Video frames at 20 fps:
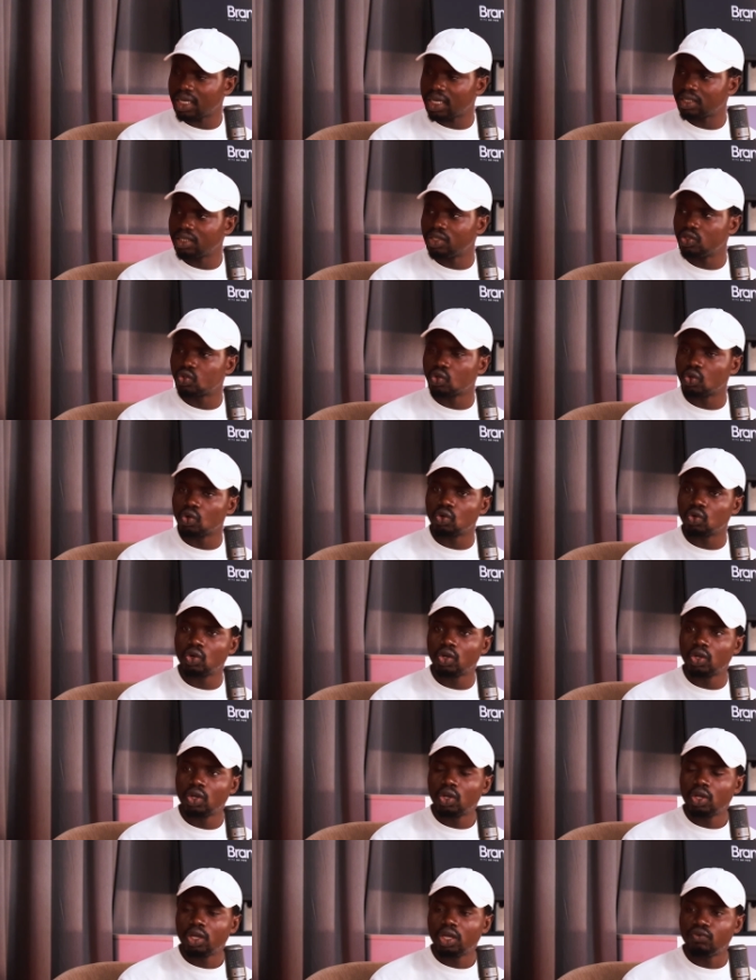exactly. So
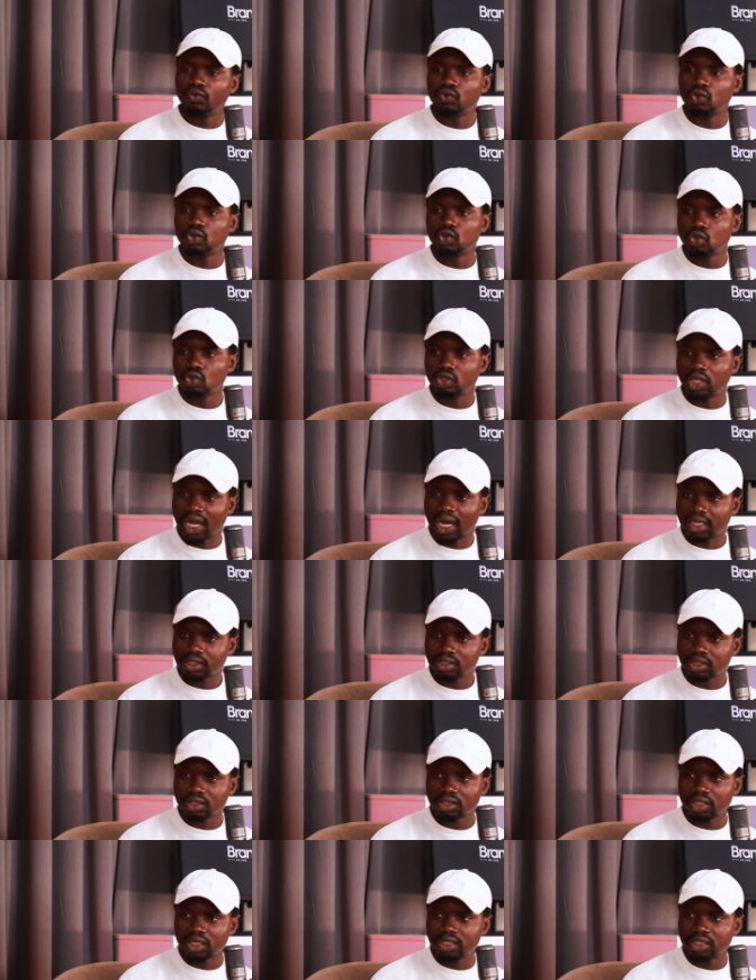if you do that,